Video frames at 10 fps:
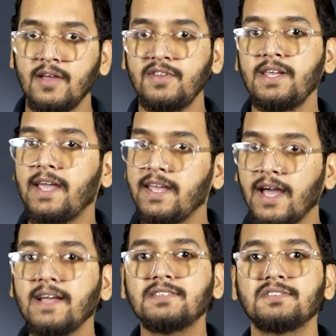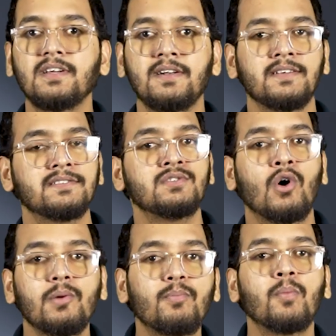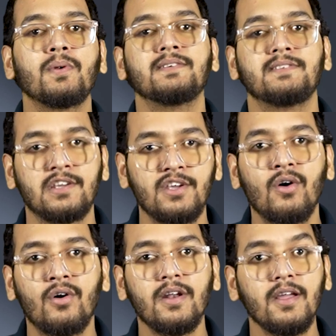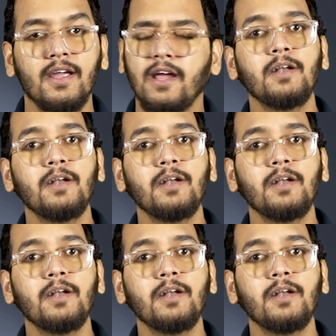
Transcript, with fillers: If the AI assistant is not properly secured,